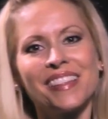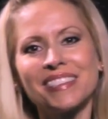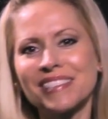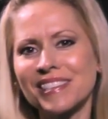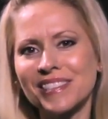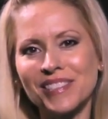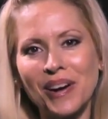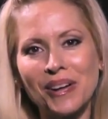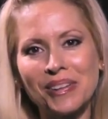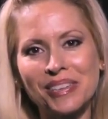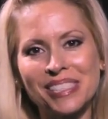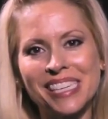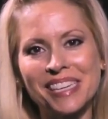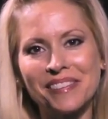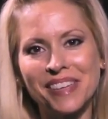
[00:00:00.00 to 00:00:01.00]
This is
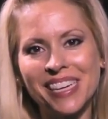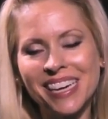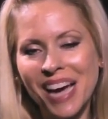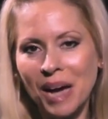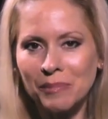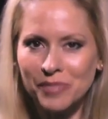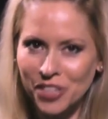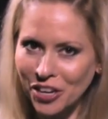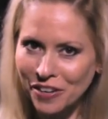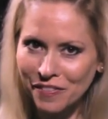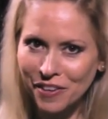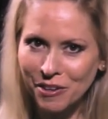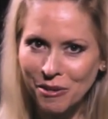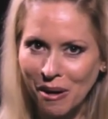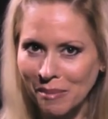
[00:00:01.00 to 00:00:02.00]
Sarder TV. I'm
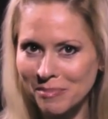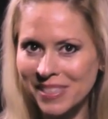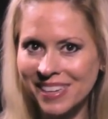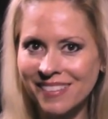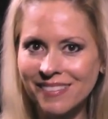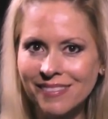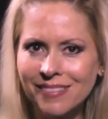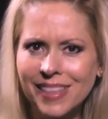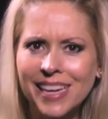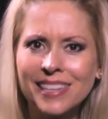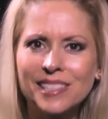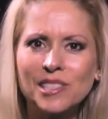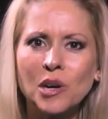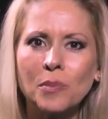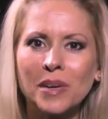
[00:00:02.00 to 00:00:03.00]
Jennifer Crumpton.
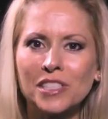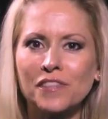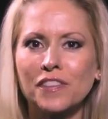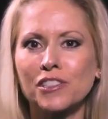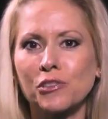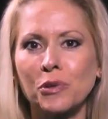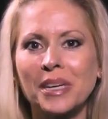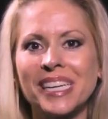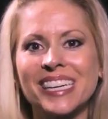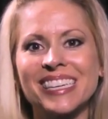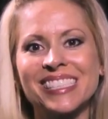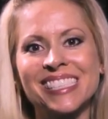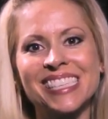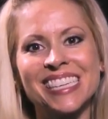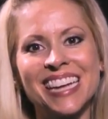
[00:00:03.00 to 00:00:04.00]
Thanks so much for joining
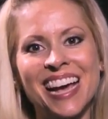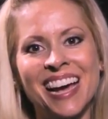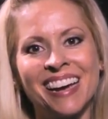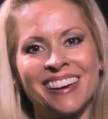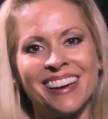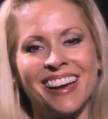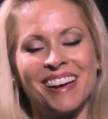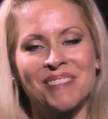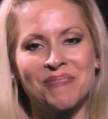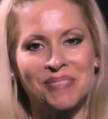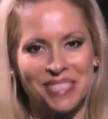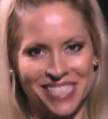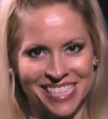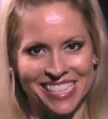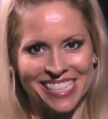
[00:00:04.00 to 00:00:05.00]
us today, and
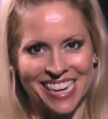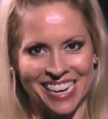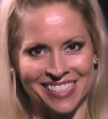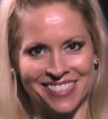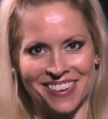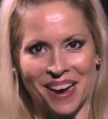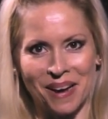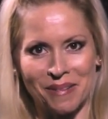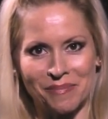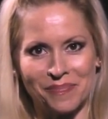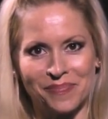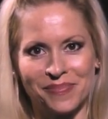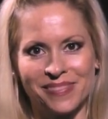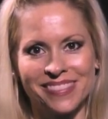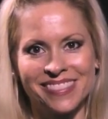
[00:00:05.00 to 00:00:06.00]
we'll see you next
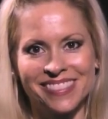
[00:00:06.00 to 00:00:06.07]
time.